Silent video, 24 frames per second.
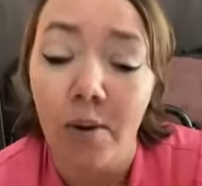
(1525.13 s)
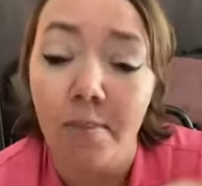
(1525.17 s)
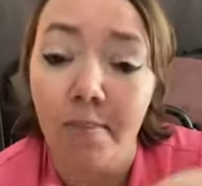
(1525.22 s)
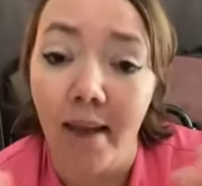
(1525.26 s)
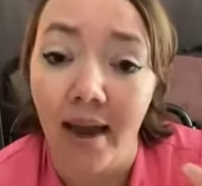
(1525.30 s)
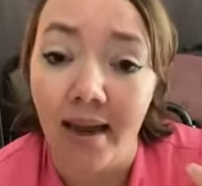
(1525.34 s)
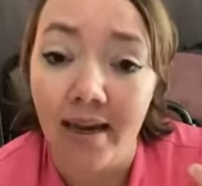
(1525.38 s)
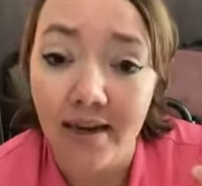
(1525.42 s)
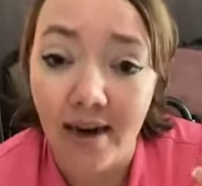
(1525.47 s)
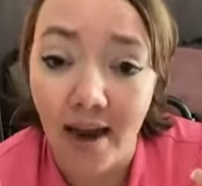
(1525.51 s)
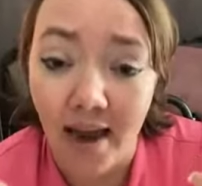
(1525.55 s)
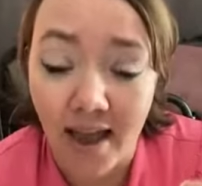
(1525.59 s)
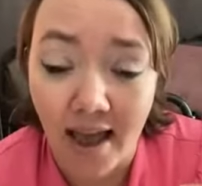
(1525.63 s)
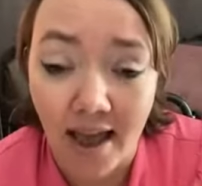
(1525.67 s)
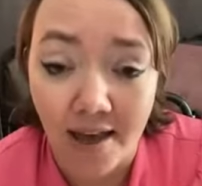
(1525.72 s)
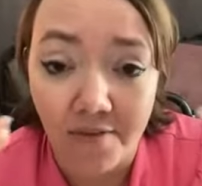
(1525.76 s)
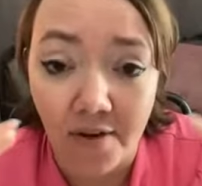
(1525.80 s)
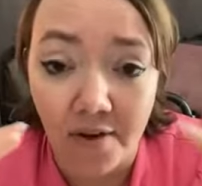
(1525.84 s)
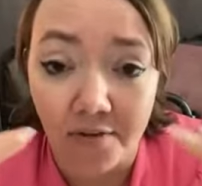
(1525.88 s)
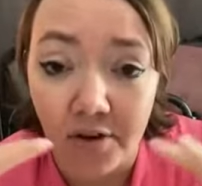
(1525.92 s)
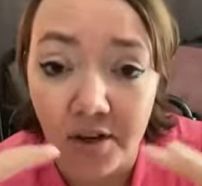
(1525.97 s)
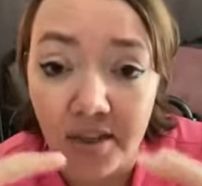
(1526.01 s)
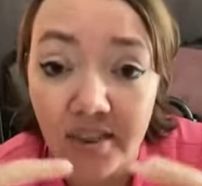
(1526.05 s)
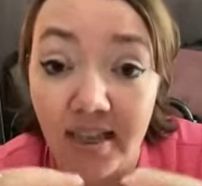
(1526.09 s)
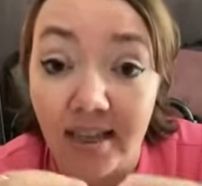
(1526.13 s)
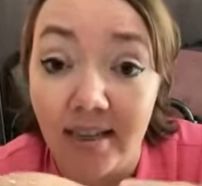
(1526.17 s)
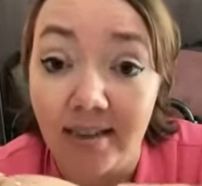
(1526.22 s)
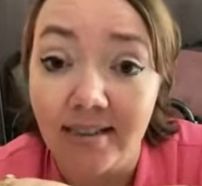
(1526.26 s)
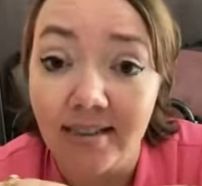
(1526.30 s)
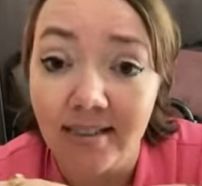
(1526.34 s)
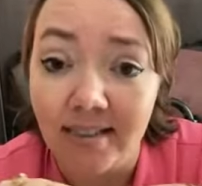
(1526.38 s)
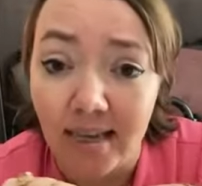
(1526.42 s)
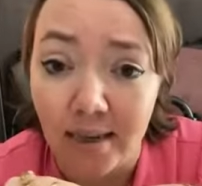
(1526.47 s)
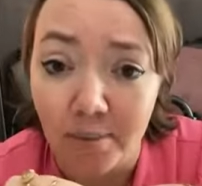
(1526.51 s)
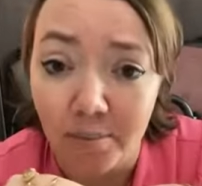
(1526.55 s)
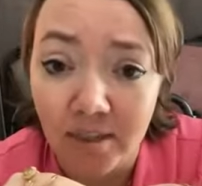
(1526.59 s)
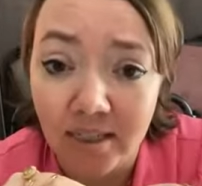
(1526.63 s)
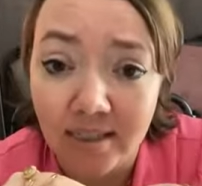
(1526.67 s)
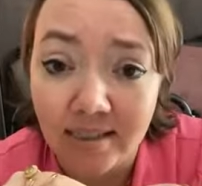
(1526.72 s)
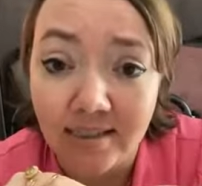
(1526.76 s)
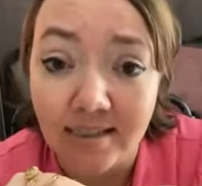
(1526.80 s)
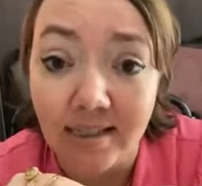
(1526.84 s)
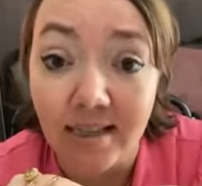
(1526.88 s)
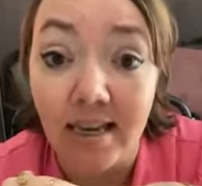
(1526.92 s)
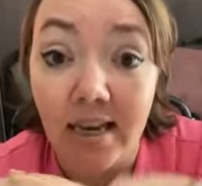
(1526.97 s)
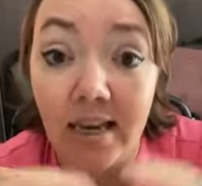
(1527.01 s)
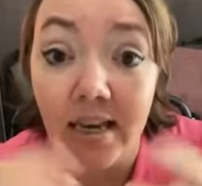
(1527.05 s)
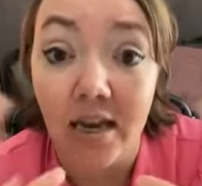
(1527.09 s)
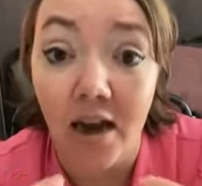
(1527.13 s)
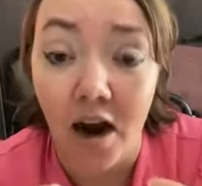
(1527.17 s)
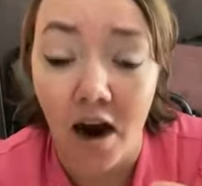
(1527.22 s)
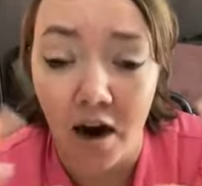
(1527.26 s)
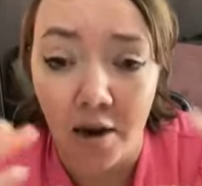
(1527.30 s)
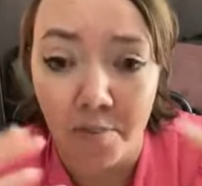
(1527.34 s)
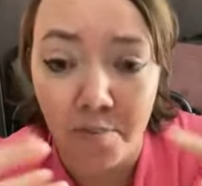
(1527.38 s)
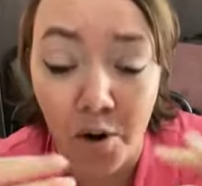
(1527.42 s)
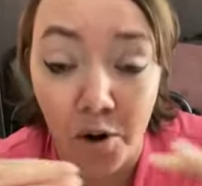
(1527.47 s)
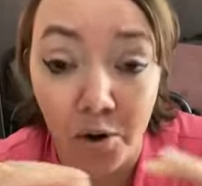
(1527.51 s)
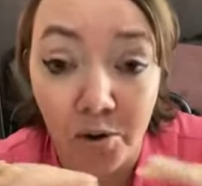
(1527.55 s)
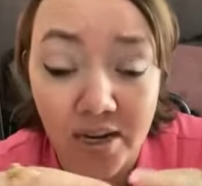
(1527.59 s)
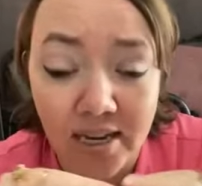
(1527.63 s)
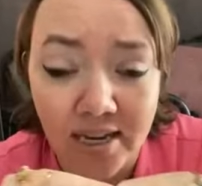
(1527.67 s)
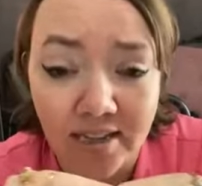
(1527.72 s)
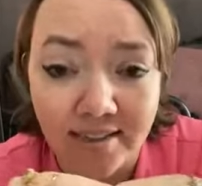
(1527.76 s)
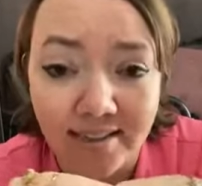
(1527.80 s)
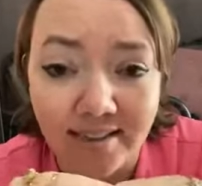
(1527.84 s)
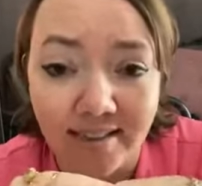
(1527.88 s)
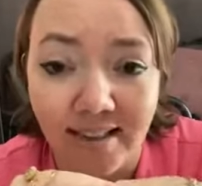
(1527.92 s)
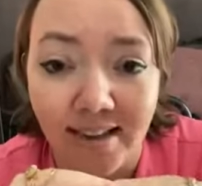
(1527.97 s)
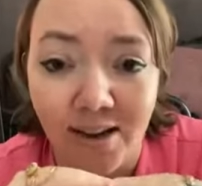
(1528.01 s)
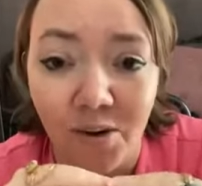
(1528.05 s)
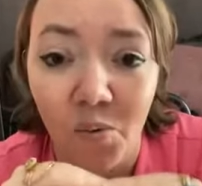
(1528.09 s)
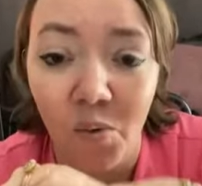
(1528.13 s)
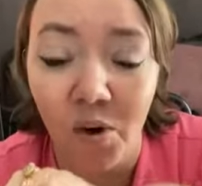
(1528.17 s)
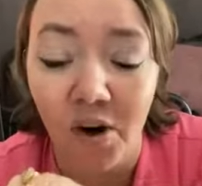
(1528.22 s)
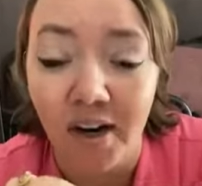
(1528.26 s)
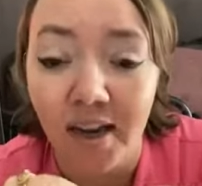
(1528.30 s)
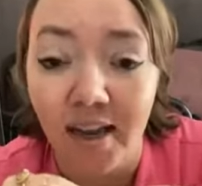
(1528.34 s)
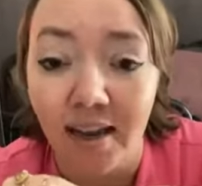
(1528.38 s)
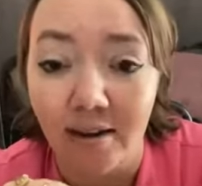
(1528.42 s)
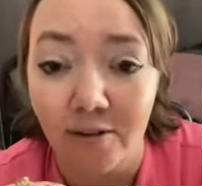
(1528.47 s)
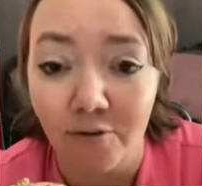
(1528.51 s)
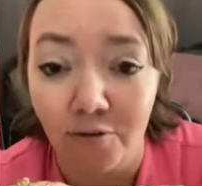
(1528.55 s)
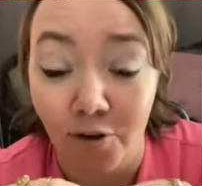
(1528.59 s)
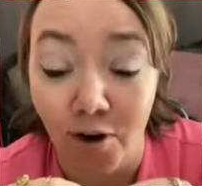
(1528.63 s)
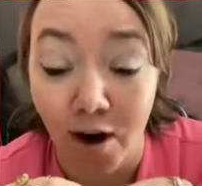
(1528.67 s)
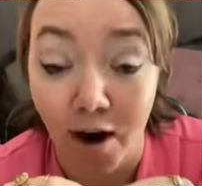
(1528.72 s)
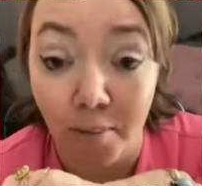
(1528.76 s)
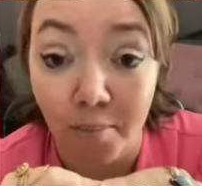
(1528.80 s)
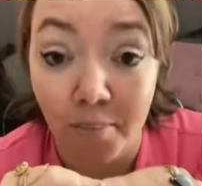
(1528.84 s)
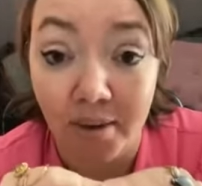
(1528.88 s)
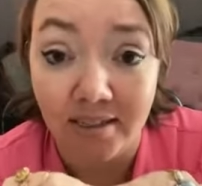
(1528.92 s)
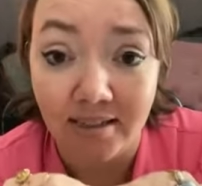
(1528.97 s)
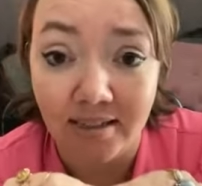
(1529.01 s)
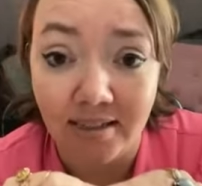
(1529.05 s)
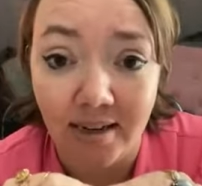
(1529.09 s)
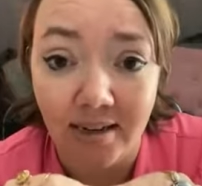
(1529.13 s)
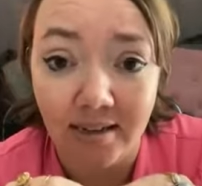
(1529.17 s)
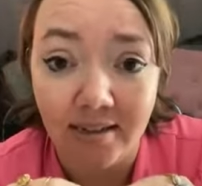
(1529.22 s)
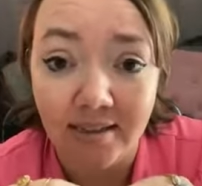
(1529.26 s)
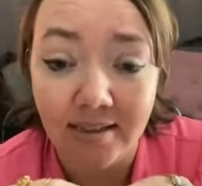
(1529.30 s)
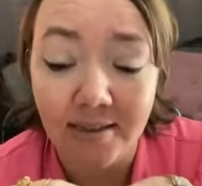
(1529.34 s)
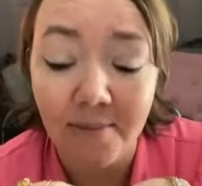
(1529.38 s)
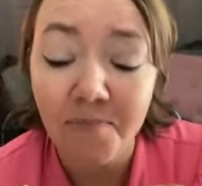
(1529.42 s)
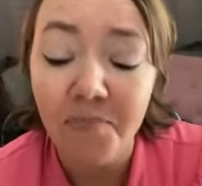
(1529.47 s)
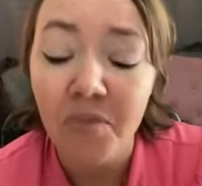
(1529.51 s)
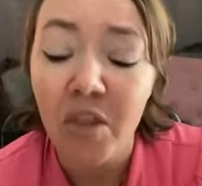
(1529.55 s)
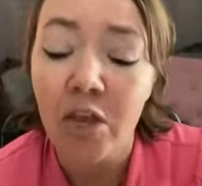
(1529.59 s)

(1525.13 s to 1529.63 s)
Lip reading: and we might not have everything seamlessly, harmoniously working for our business.